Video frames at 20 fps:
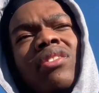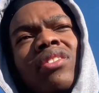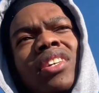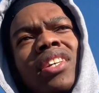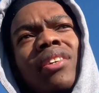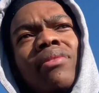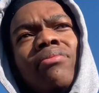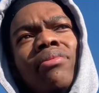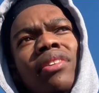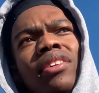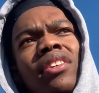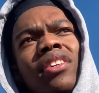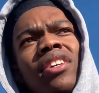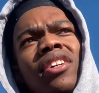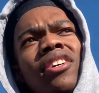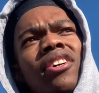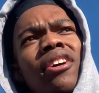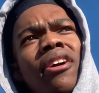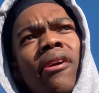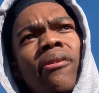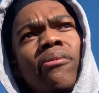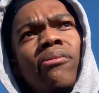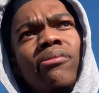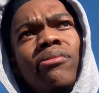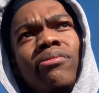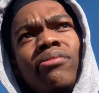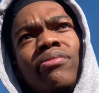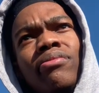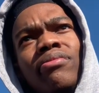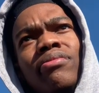Then um,
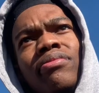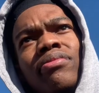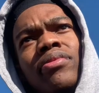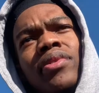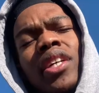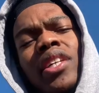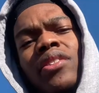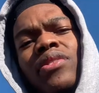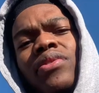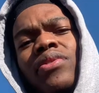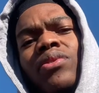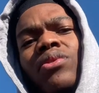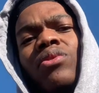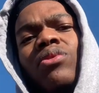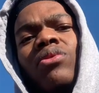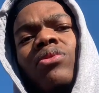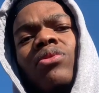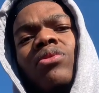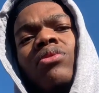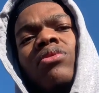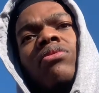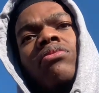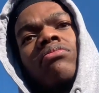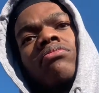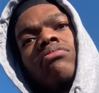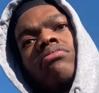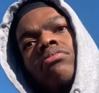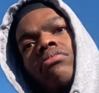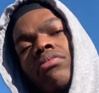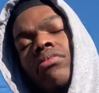it's for
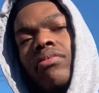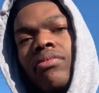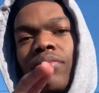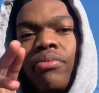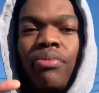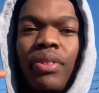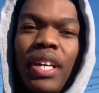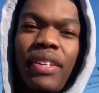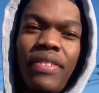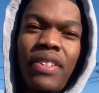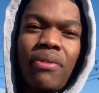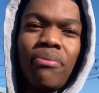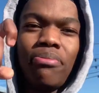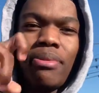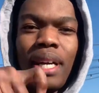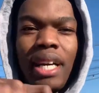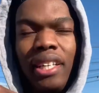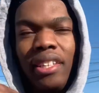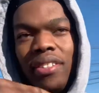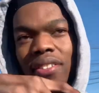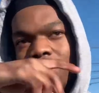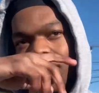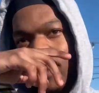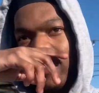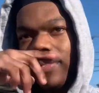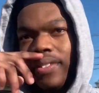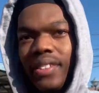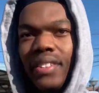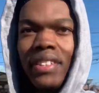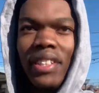private buyers,
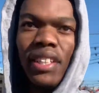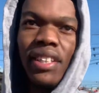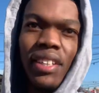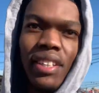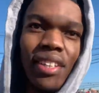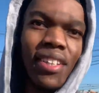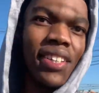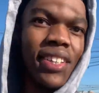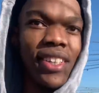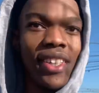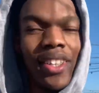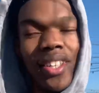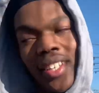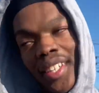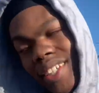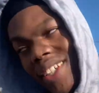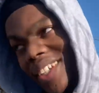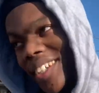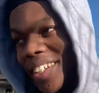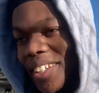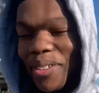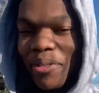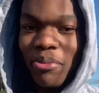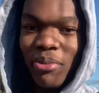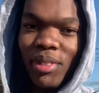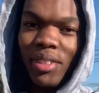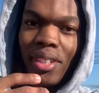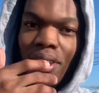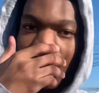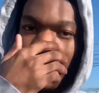obviously. You give
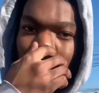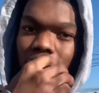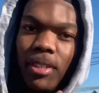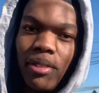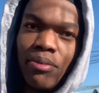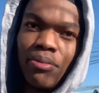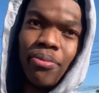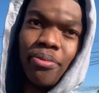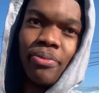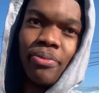me, um,